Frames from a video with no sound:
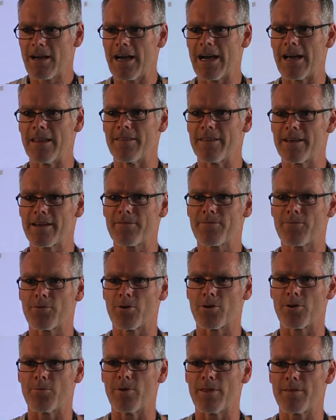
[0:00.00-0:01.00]
And
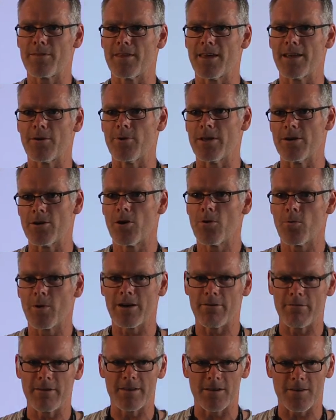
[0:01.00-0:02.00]
therefore, we think we know
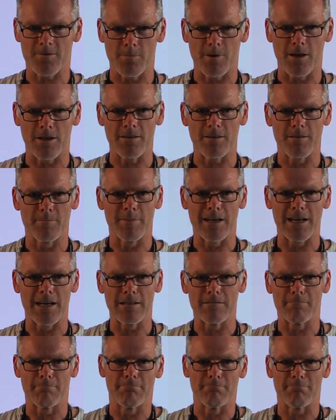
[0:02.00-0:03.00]
what readers want,
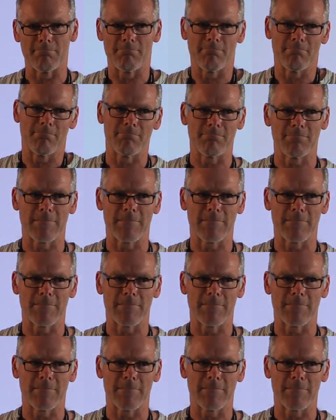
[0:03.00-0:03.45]
but mm,